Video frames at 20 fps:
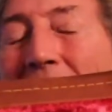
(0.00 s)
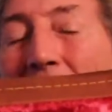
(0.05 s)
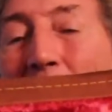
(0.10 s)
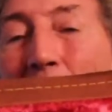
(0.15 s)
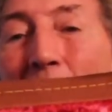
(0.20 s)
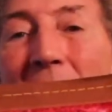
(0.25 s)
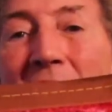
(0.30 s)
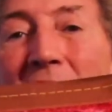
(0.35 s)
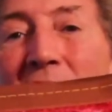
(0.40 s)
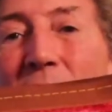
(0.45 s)

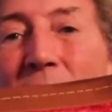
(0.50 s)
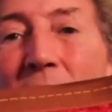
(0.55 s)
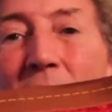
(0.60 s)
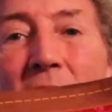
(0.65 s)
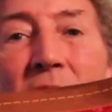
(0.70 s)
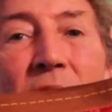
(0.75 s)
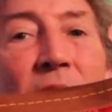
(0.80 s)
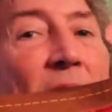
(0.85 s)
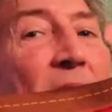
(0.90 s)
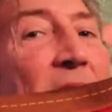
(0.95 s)
know, it's
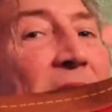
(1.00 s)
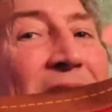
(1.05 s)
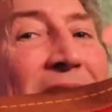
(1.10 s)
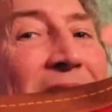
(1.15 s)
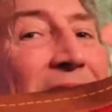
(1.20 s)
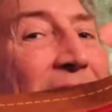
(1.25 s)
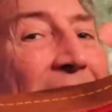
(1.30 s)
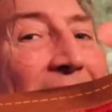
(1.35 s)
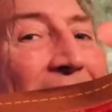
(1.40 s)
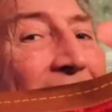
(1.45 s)
very, very
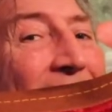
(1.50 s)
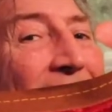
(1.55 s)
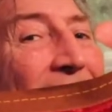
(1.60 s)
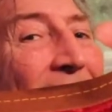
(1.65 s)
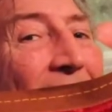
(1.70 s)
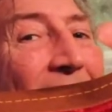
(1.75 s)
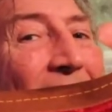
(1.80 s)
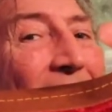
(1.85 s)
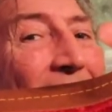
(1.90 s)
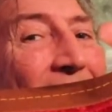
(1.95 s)
TKL
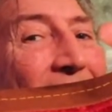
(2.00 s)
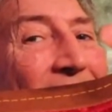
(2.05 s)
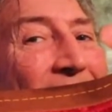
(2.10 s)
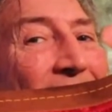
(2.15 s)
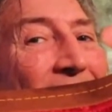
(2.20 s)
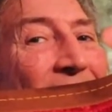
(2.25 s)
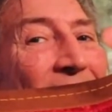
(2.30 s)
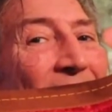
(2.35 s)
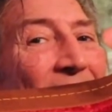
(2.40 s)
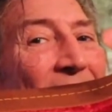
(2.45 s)
alike
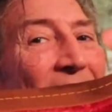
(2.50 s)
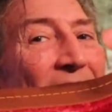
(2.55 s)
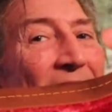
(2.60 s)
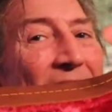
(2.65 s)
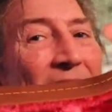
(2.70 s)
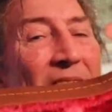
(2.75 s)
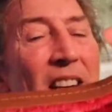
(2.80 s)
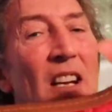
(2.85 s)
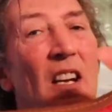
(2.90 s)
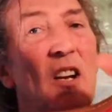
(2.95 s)
in
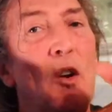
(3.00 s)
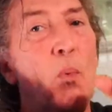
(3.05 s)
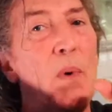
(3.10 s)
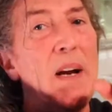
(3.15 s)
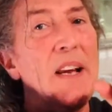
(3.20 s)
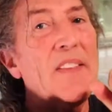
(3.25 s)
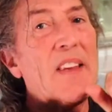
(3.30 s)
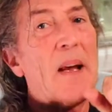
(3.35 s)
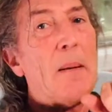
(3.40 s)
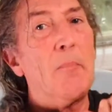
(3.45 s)
there. We
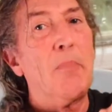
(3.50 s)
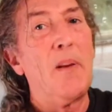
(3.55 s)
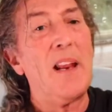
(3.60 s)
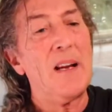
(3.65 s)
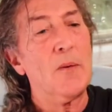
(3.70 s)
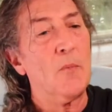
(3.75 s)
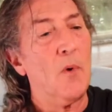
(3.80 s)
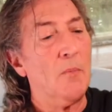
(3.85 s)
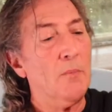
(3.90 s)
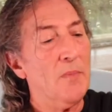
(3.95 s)
had that
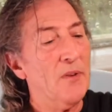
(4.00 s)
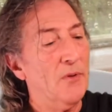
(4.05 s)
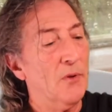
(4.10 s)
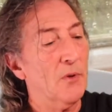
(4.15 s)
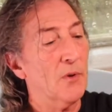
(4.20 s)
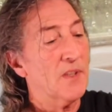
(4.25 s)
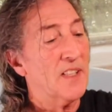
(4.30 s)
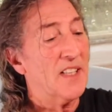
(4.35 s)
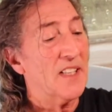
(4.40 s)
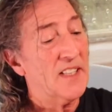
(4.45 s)
black one
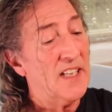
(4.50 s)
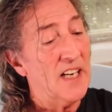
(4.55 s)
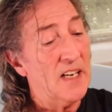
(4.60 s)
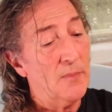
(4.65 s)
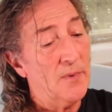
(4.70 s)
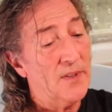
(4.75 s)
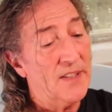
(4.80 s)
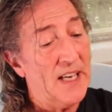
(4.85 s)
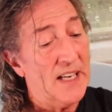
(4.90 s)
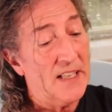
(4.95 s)
before, as I say,
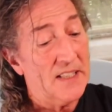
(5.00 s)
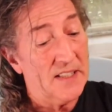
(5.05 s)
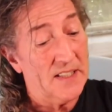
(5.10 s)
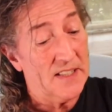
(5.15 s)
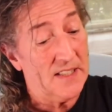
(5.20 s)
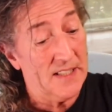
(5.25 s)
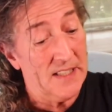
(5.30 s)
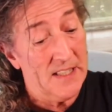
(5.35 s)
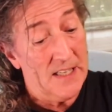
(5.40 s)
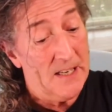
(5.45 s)
with
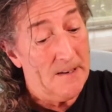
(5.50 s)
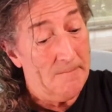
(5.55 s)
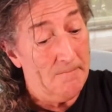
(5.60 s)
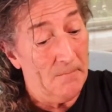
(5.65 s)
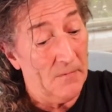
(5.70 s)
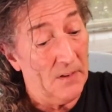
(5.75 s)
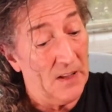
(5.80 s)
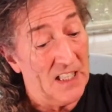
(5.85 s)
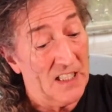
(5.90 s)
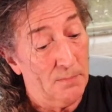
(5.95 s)

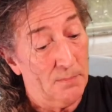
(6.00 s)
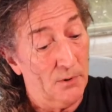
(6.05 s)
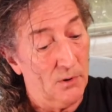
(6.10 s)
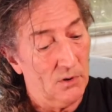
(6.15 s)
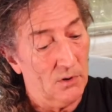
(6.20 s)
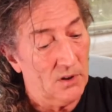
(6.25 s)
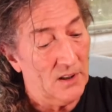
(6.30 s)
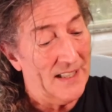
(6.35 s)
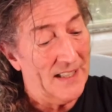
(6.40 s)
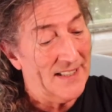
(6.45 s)
that Les
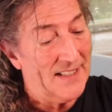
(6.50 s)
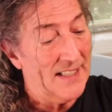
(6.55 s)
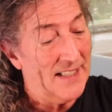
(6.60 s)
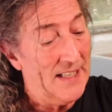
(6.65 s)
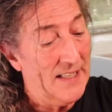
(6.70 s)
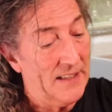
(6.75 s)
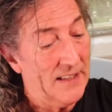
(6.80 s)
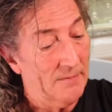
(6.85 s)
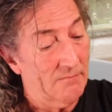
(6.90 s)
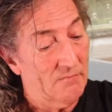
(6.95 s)
Paul
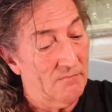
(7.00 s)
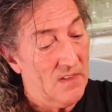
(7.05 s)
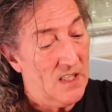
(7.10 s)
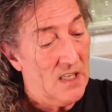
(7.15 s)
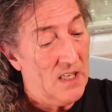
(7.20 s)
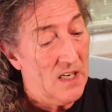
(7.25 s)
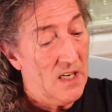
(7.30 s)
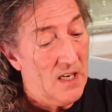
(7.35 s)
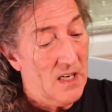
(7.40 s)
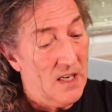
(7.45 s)
Classic.
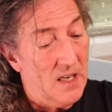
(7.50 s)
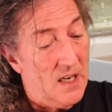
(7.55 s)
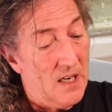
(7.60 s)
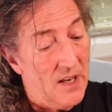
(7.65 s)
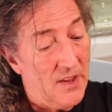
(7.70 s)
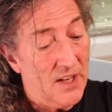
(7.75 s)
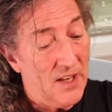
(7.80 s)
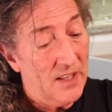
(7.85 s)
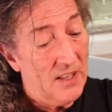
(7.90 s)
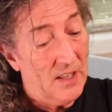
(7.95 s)

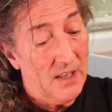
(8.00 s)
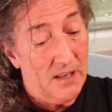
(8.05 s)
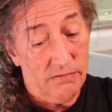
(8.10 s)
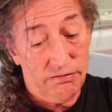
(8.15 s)
And